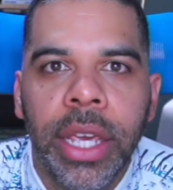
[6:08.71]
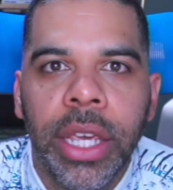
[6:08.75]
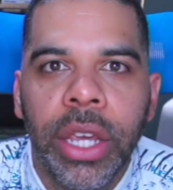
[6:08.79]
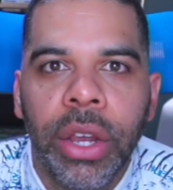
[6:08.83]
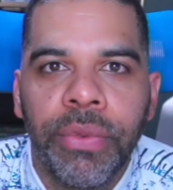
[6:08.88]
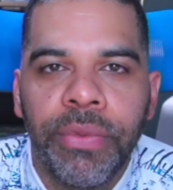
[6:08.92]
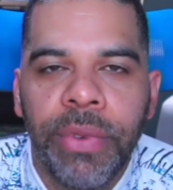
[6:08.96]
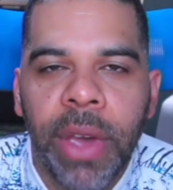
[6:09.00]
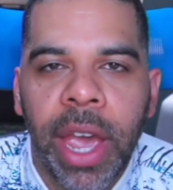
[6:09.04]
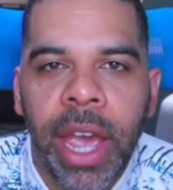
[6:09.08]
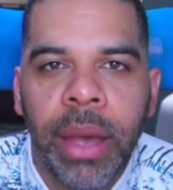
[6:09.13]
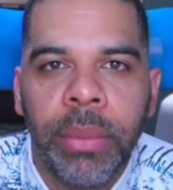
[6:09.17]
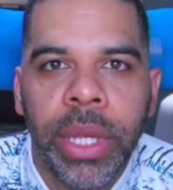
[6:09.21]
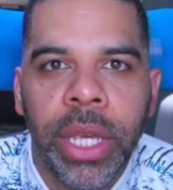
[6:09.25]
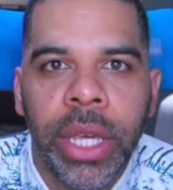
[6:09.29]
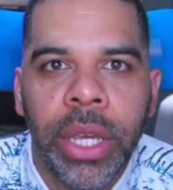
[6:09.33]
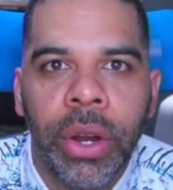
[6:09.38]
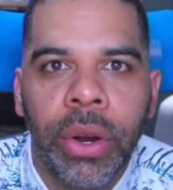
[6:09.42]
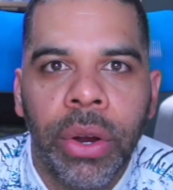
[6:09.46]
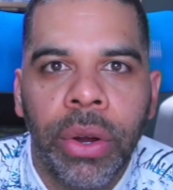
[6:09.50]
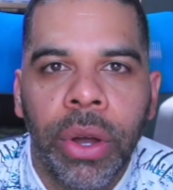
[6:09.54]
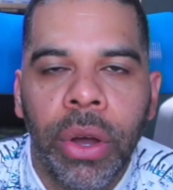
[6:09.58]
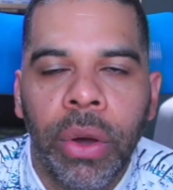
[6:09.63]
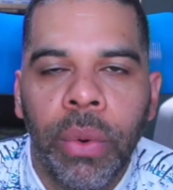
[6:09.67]
your family,
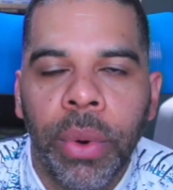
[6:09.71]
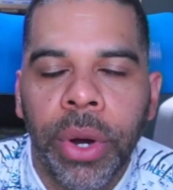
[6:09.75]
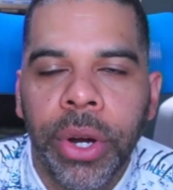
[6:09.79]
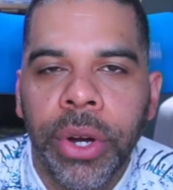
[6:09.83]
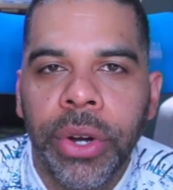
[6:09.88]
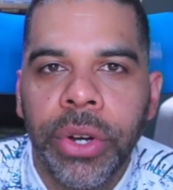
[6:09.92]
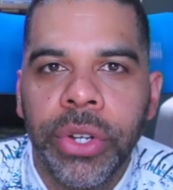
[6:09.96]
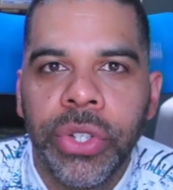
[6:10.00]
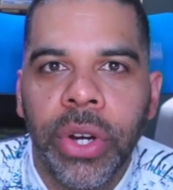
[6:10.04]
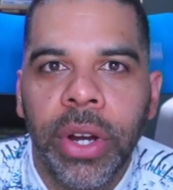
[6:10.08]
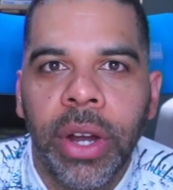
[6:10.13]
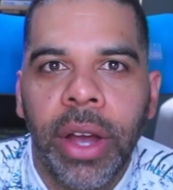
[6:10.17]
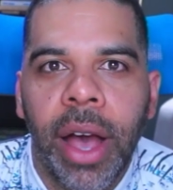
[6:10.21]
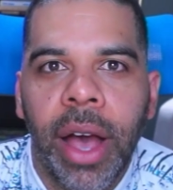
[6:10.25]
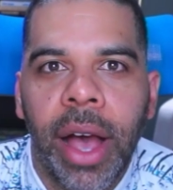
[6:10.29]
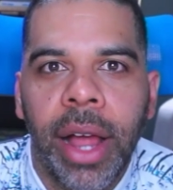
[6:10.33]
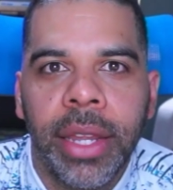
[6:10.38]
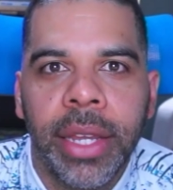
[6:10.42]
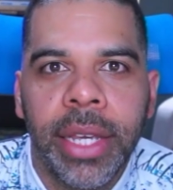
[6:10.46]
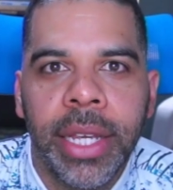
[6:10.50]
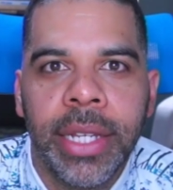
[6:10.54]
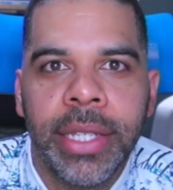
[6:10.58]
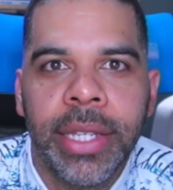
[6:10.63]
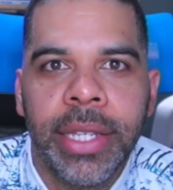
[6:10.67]
your coworkers, your
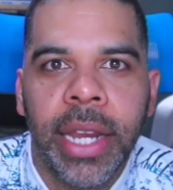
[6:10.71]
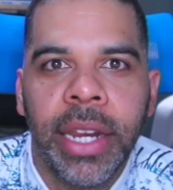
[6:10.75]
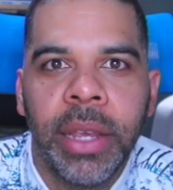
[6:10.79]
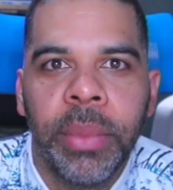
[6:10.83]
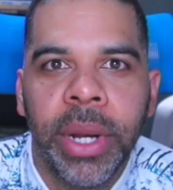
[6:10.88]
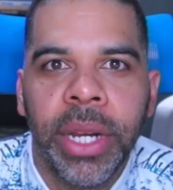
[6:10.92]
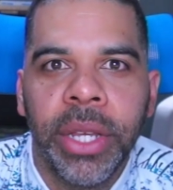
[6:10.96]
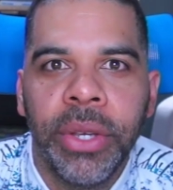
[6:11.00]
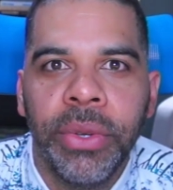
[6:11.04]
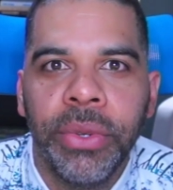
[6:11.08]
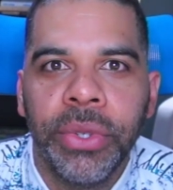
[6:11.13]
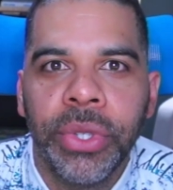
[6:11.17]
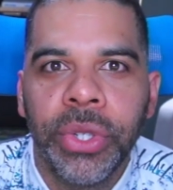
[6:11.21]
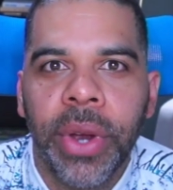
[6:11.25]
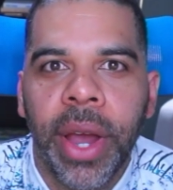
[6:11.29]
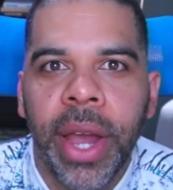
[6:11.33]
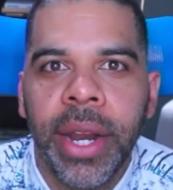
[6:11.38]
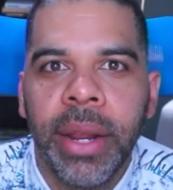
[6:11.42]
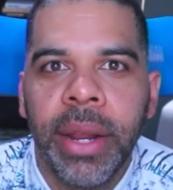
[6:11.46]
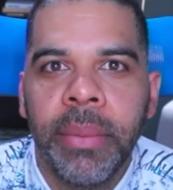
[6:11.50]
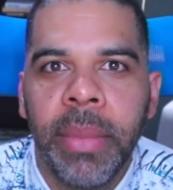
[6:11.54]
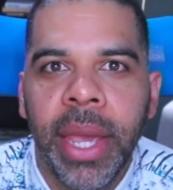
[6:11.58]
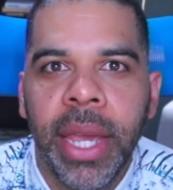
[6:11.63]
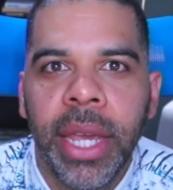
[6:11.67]
colleagues, anybody who's
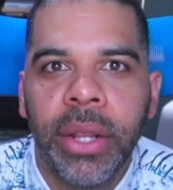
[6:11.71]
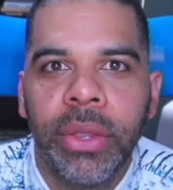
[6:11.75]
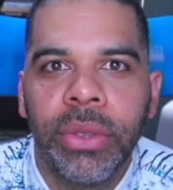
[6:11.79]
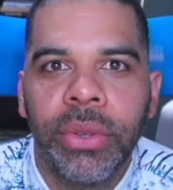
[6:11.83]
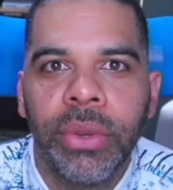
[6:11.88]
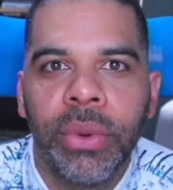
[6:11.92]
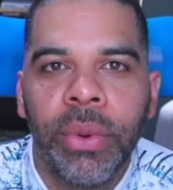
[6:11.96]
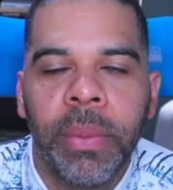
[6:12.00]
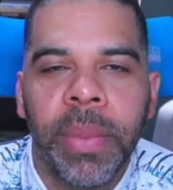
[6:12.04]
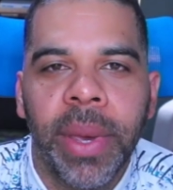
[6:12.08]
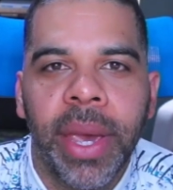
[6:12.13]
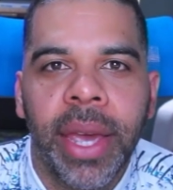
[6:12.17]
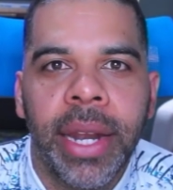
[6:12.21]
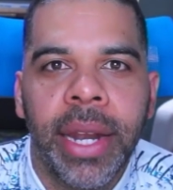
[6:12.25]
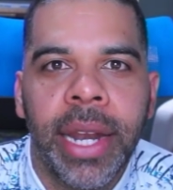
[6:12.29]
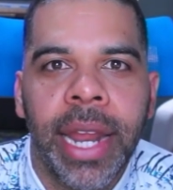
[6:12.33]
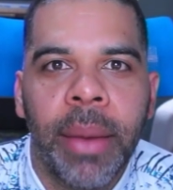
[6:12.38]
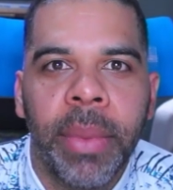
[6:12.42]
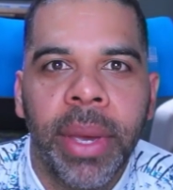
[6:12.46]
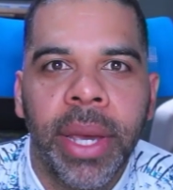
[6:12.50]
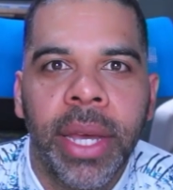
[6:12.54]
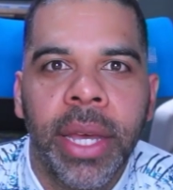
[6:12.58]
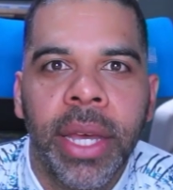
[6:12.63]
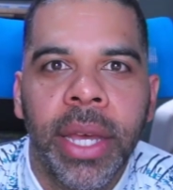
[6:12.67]
trying to make it through a
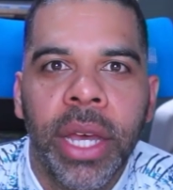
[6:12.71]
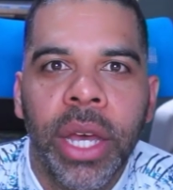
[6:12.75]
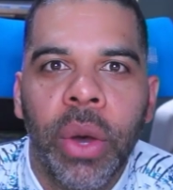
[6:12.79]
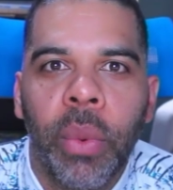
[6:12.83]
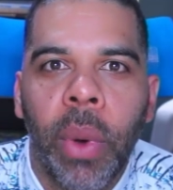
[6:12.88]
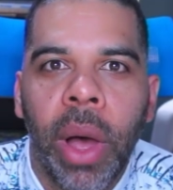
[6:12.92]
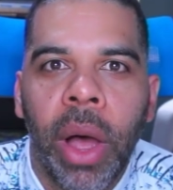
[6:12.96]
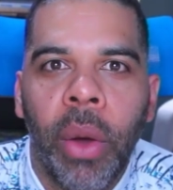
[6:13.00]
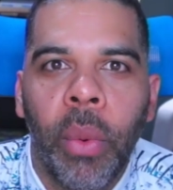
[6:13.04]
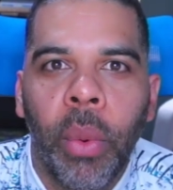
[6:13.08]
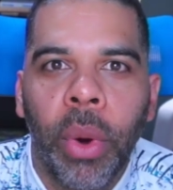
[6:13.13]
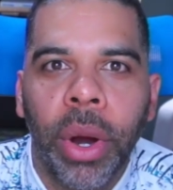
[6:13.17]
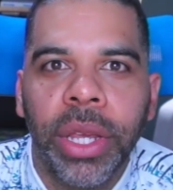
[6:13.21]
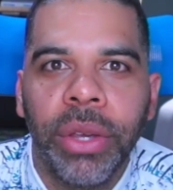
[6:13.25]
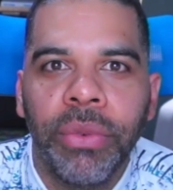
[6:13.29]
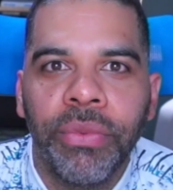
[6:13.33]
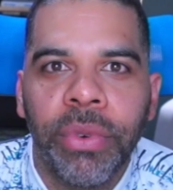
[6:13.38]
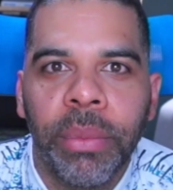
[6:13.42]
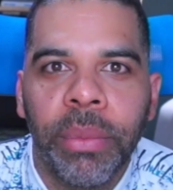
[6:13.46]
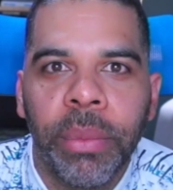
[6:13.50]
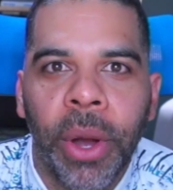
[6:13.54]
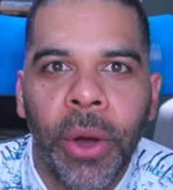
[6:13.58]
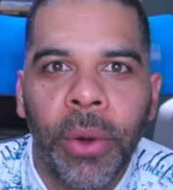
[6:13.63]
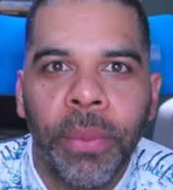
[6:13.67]
pandemic while working
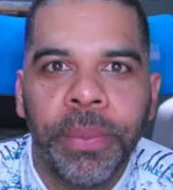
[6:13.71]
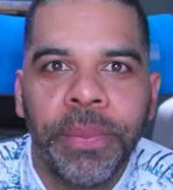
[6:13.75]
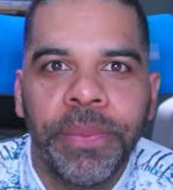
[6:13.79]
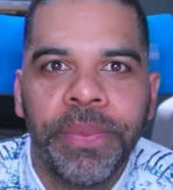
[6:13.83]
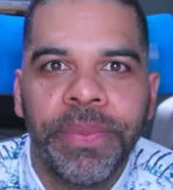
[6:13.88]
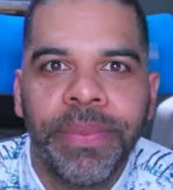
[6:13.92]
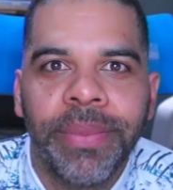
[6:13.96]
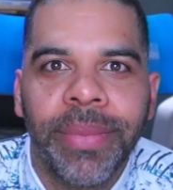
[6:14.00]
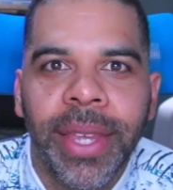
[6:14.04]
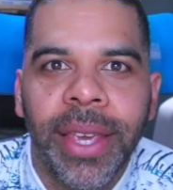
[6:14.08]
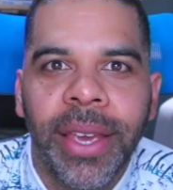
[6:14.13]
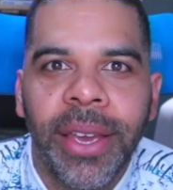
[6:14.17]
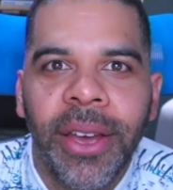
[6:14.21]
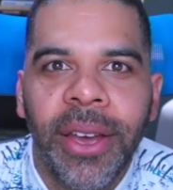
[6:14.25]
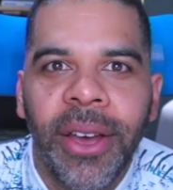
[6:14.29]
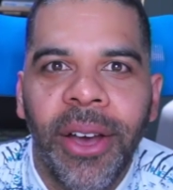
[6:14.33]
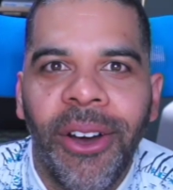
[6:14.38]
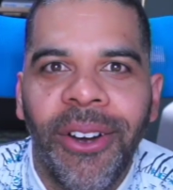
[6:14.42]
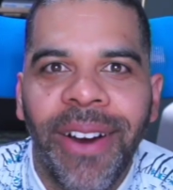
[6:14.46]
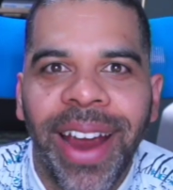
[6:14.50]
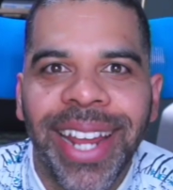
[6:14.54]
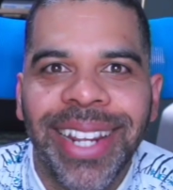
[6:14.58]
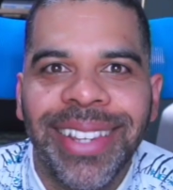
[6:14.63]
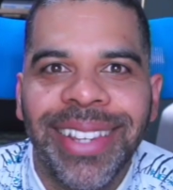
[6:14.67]
from home.
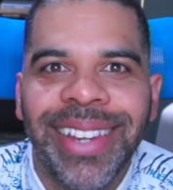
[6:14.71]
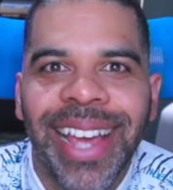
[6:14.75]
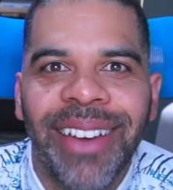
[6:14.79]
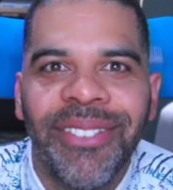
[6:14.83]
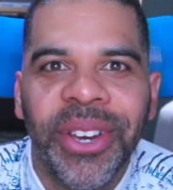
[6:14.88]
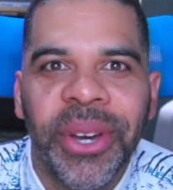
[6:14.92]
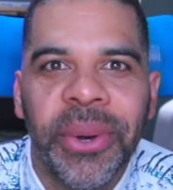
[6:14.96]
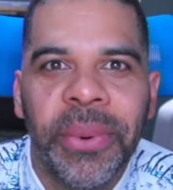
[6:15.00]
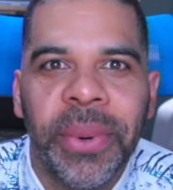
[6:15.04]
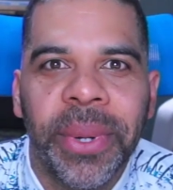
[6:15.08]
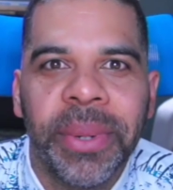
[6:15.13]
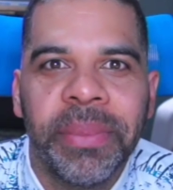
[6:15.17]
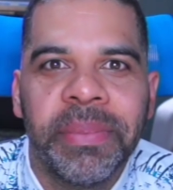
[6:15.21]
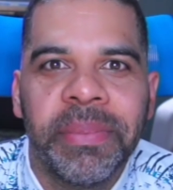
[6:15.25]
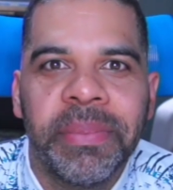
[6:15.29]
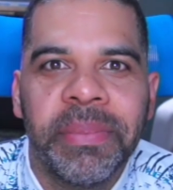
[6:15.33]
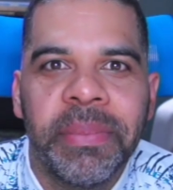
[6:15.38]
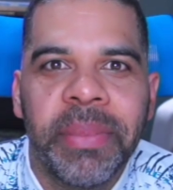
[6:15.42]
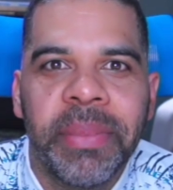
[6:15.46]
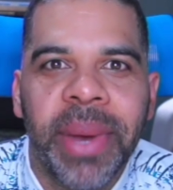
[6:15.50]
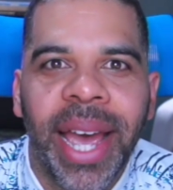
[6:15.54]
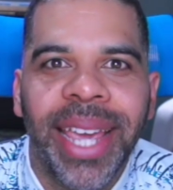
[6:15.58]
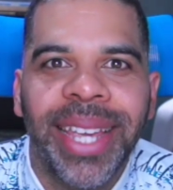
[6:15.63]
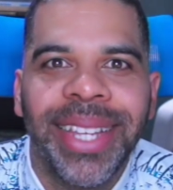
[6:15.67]
All right, have a good one.
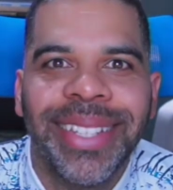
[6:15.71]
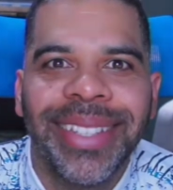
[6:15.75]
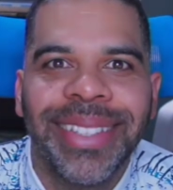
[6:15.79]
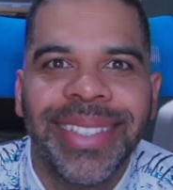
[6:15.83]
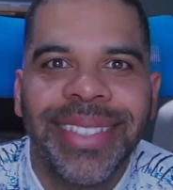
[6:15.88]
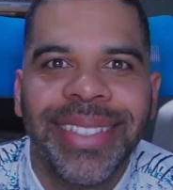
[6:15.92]
Bye.